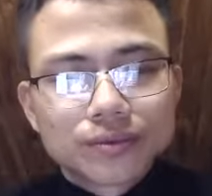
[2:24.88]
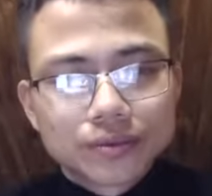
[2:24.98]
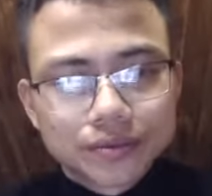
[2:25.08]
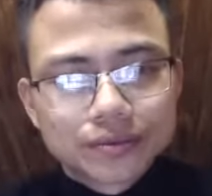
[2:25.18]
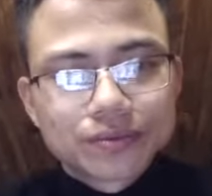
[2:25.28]

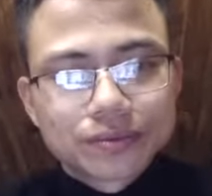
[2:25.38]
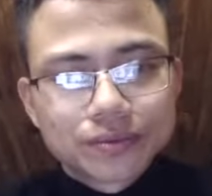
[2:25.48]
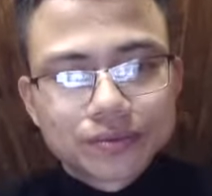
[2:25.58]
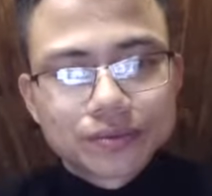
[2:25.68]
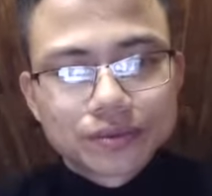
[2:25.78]

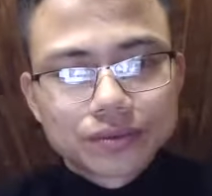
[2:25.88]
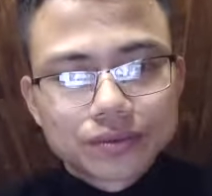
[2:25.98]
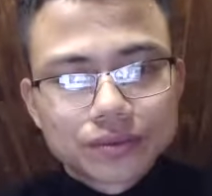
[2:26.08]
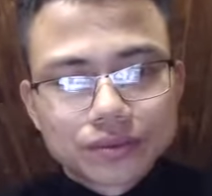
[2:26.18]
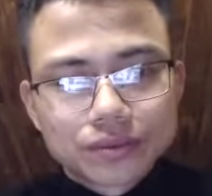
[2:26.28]

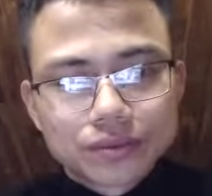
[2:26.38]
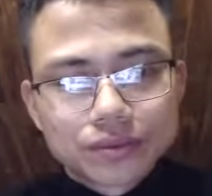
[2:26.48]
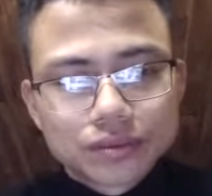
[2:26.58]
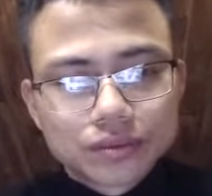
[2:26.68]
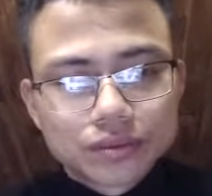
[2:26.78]

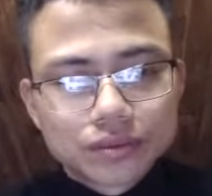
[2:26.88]
(silence)